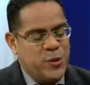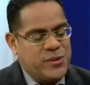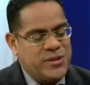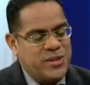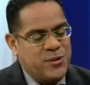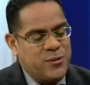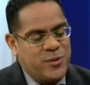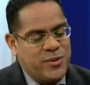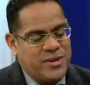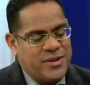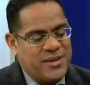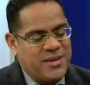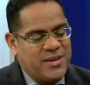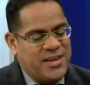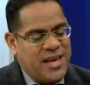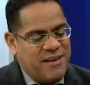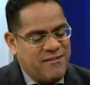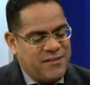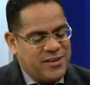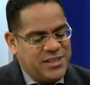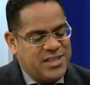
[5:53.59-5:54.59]
use the word
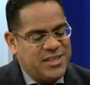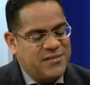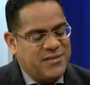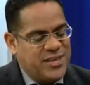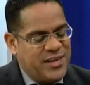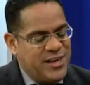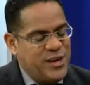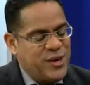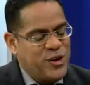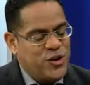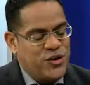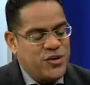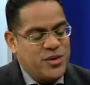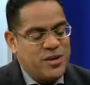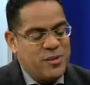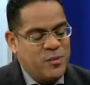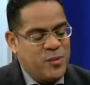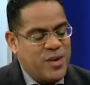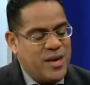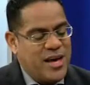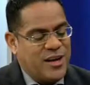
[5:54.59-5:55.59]

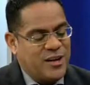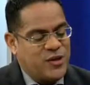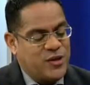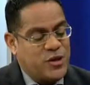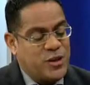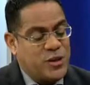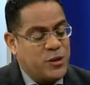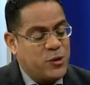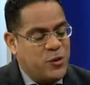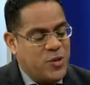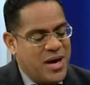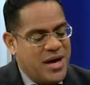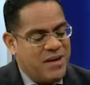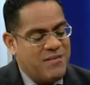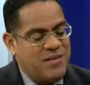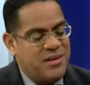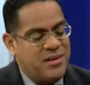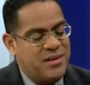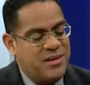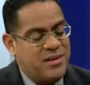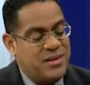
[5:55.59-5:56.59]
diversification, we actually do have
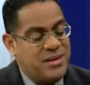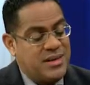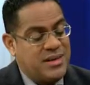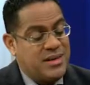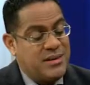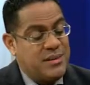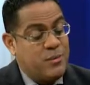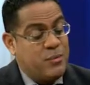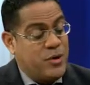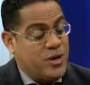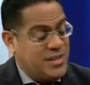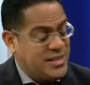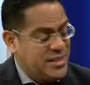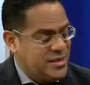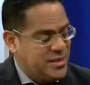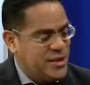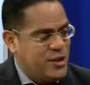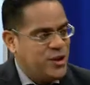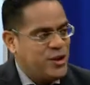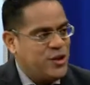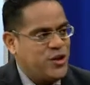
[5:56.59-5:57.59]
a
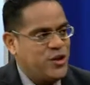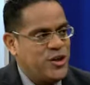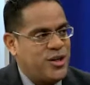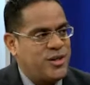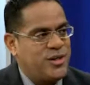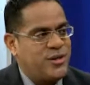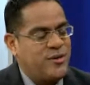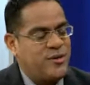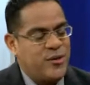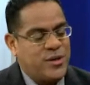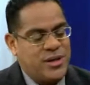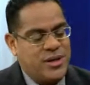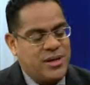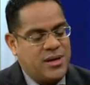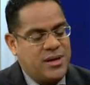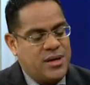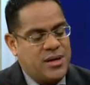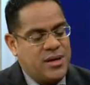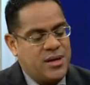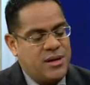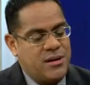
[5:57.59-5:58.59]
presentation on a